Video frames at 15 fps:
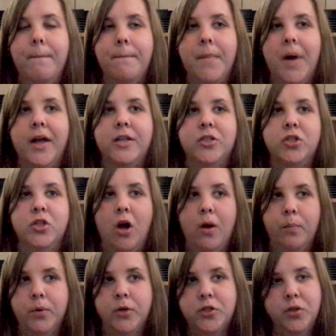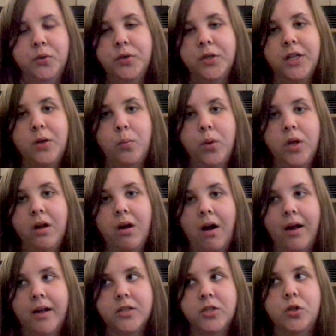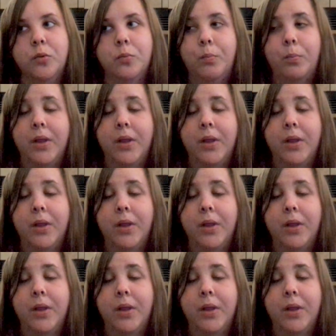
much opportunity we got to